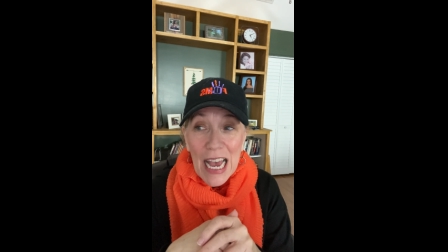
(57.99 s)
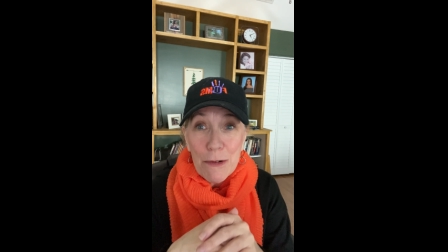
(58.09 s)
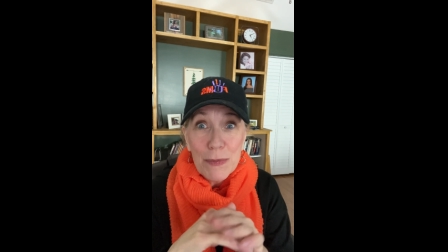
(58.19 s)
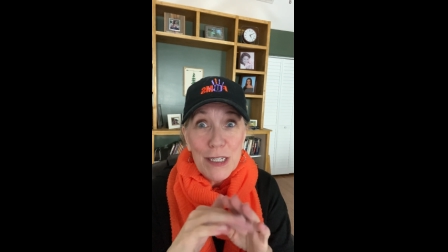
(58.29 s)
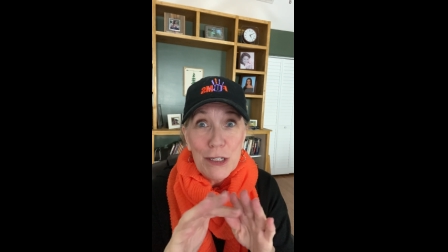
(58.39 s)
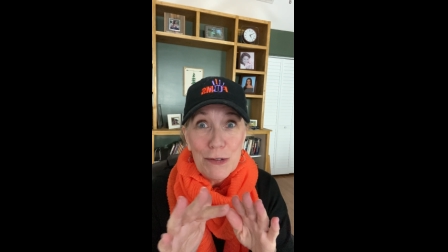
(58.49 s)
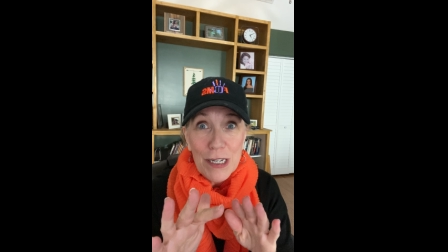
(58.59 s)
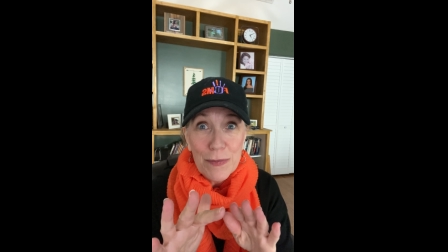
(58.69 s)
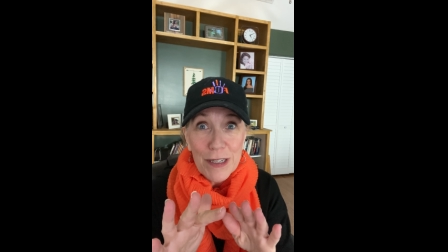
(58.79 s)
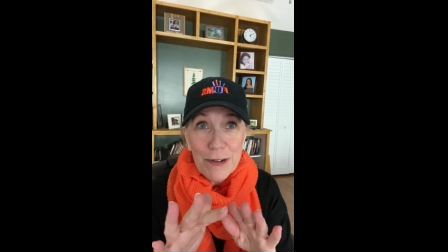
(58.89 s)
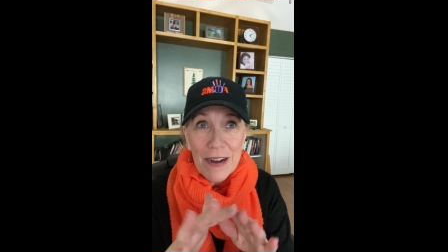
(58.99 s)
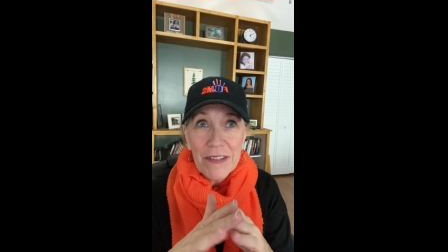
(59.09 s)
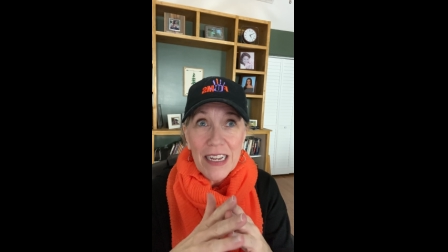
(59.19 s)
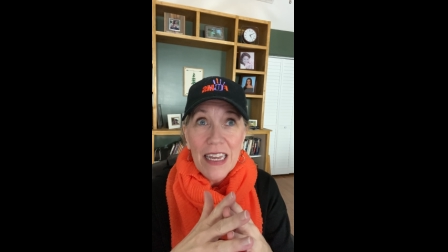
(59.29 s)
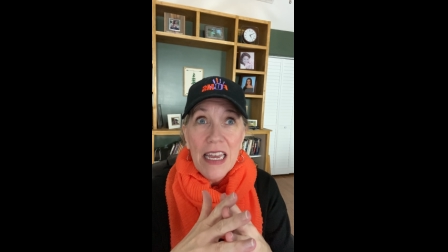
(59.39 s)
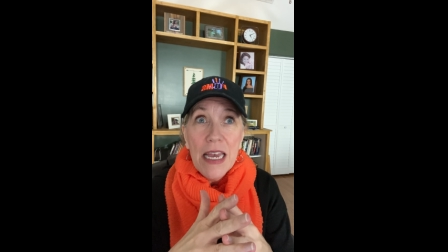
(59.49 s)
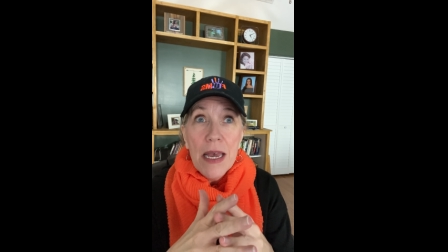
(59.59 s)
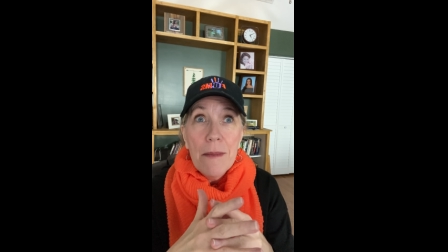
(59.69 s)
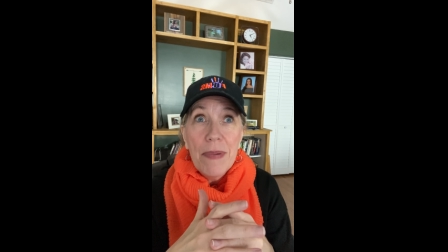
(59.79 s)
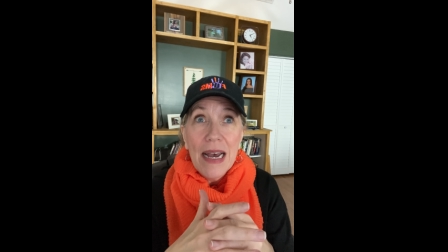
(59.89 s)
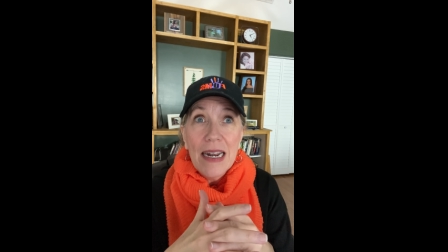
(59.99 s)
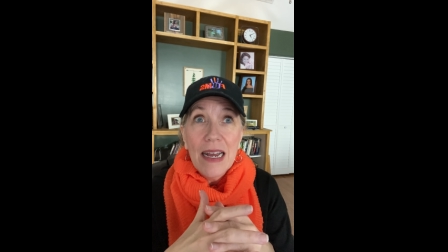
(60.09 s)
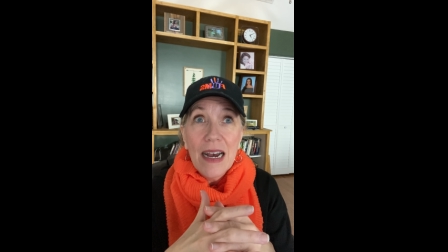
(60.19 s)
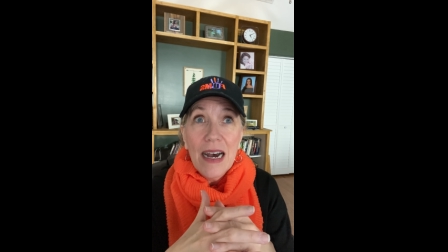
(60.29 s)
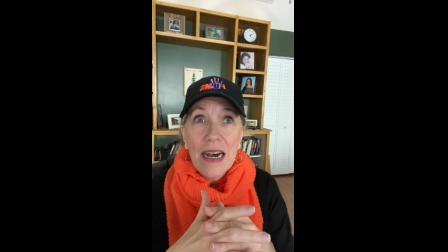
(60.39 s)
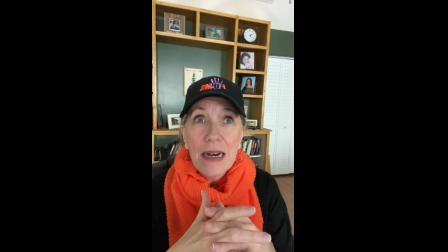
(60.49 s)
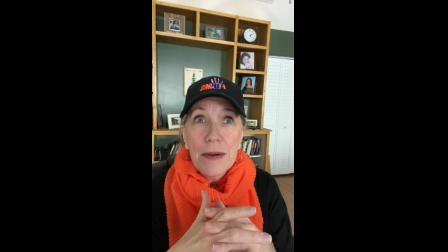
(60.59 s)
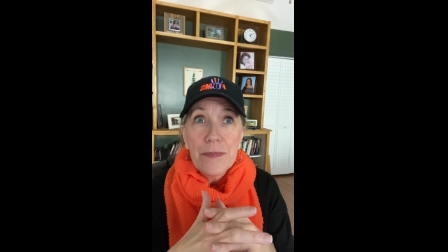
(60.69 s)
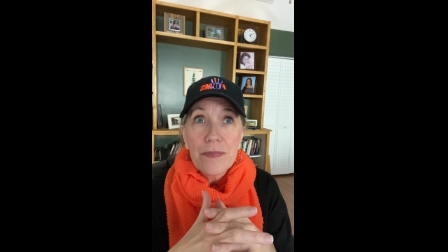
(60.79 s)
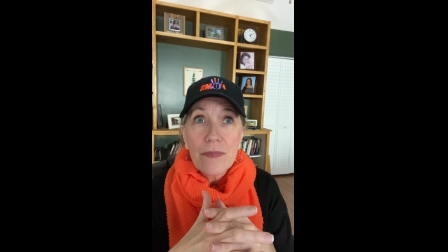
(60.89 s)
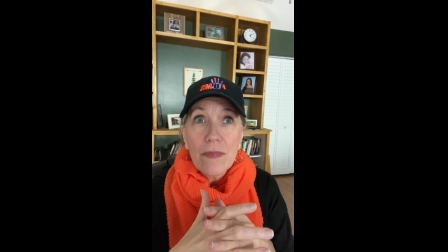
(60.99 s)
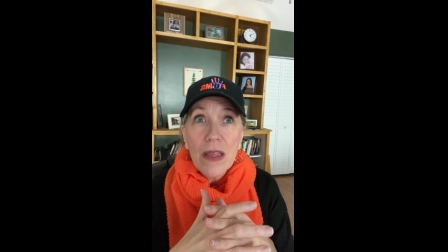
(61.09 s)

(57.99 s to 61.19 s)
I won't be too terribly graphic, but um,